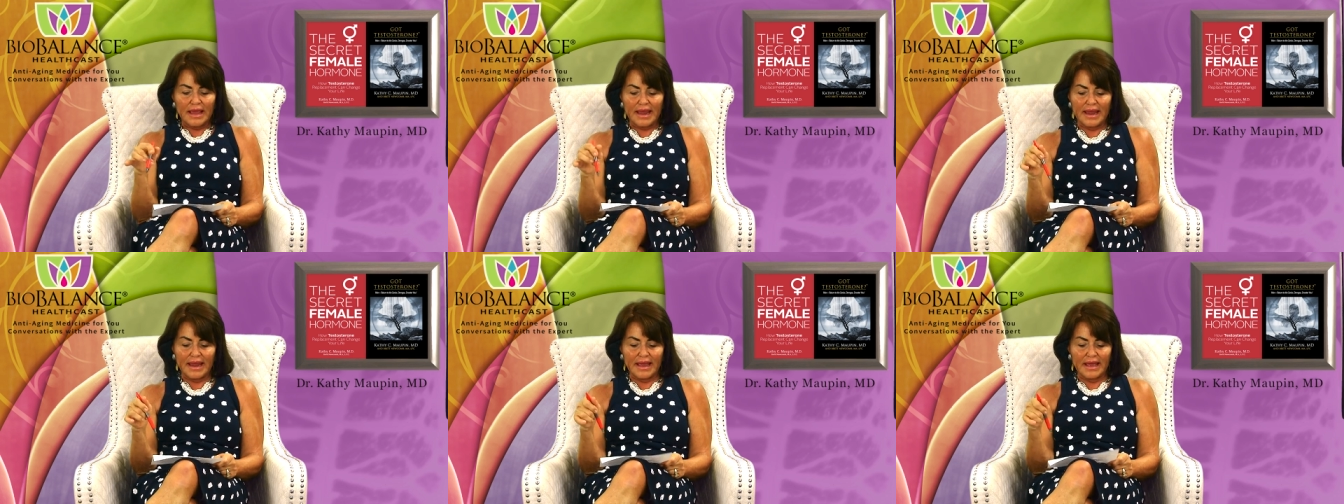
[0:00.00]

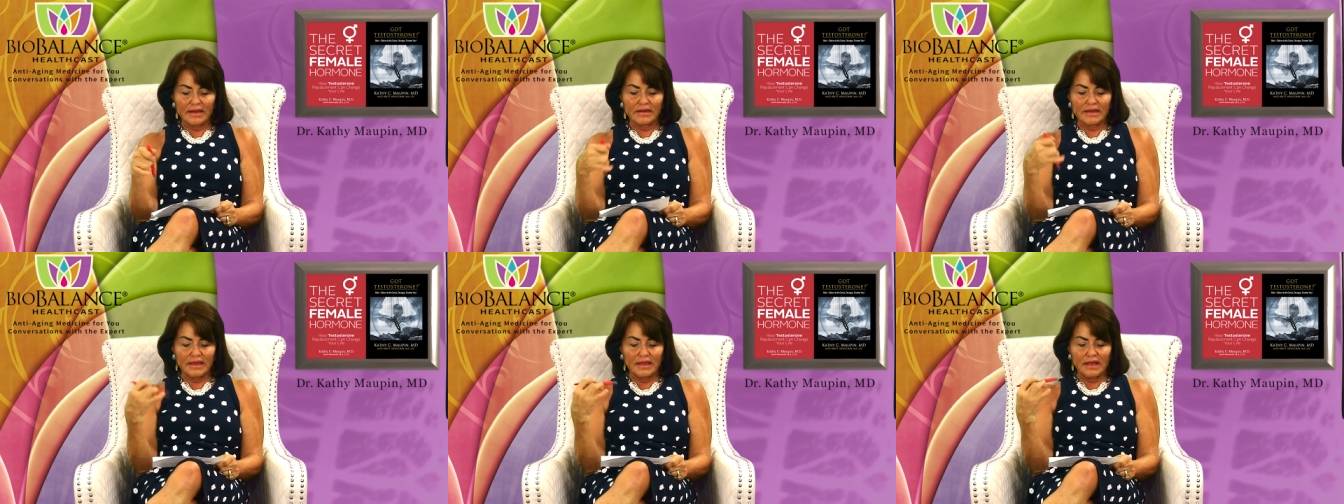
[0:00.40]

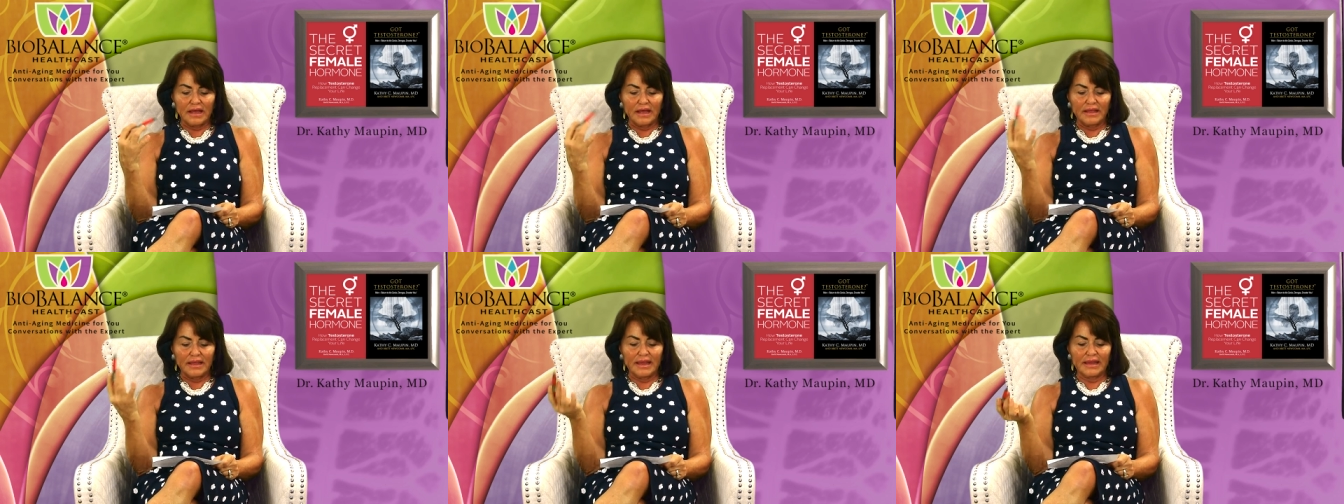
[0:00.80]
and
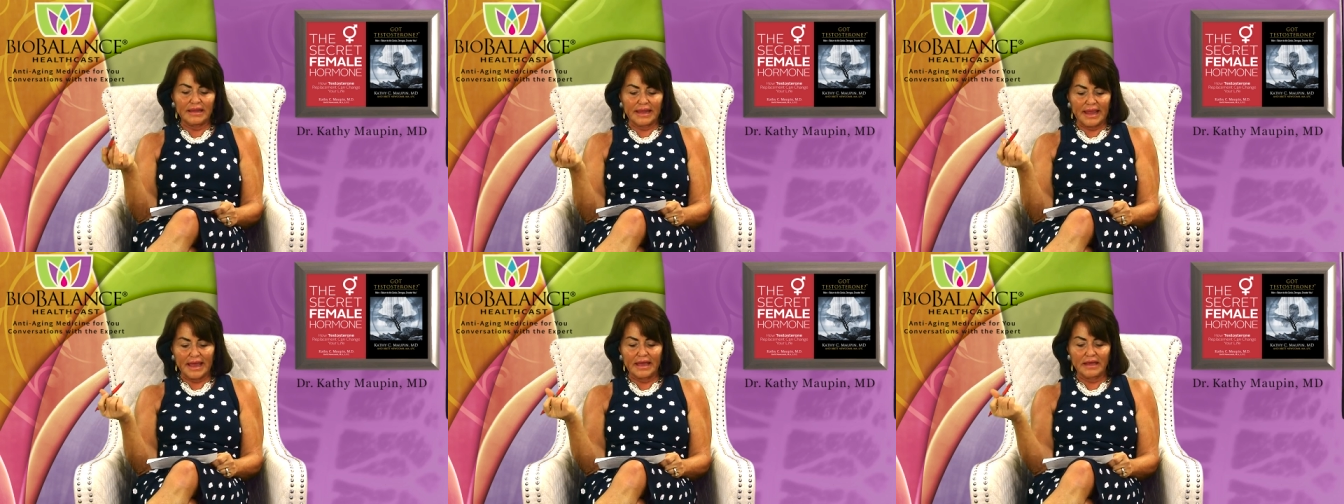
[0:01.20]
it
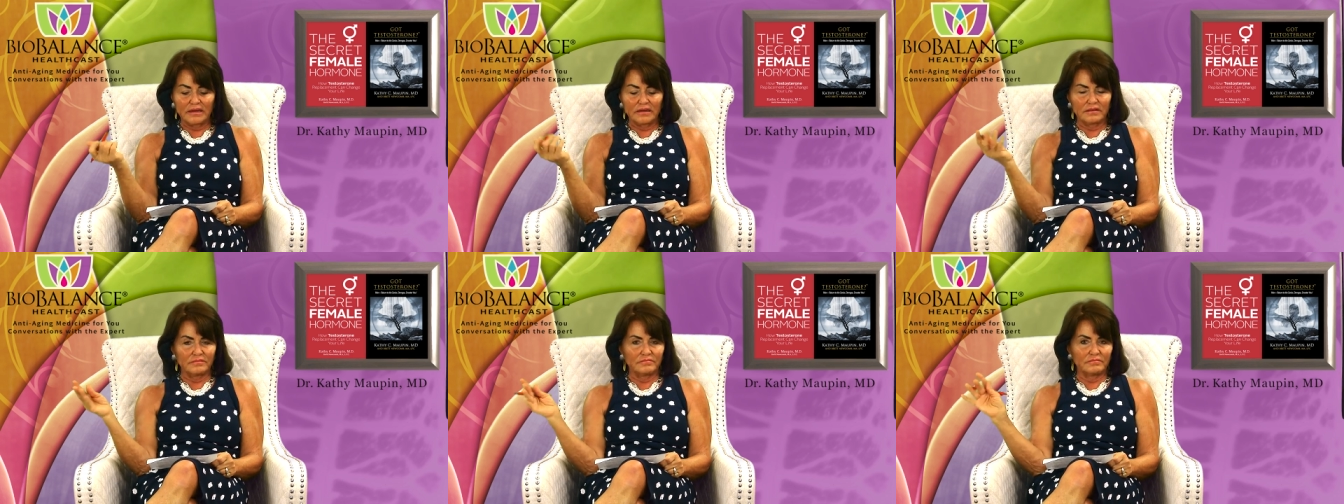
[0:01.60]

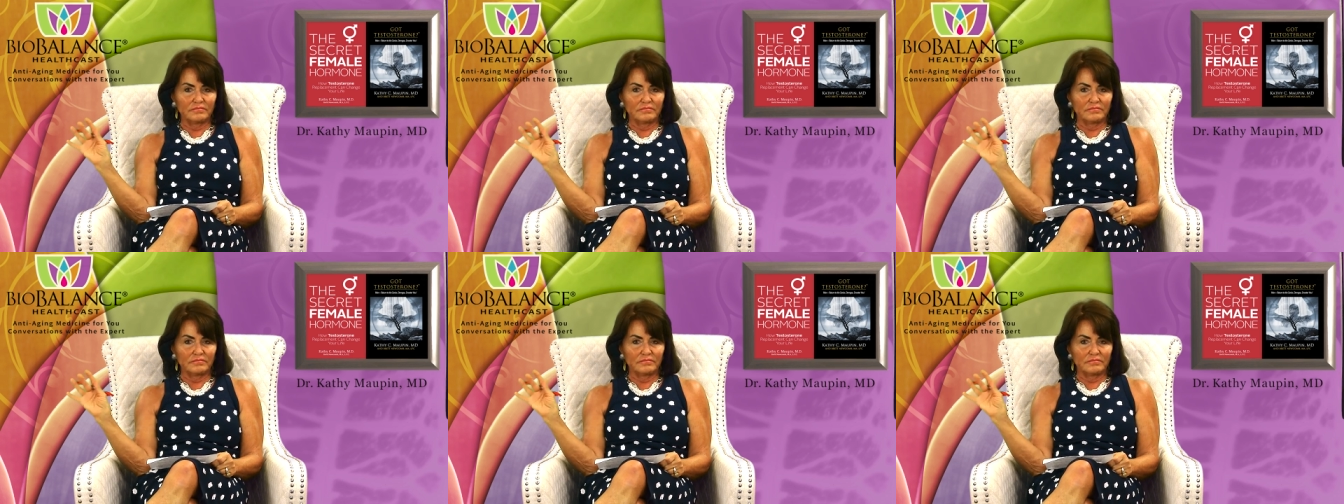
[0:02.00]
can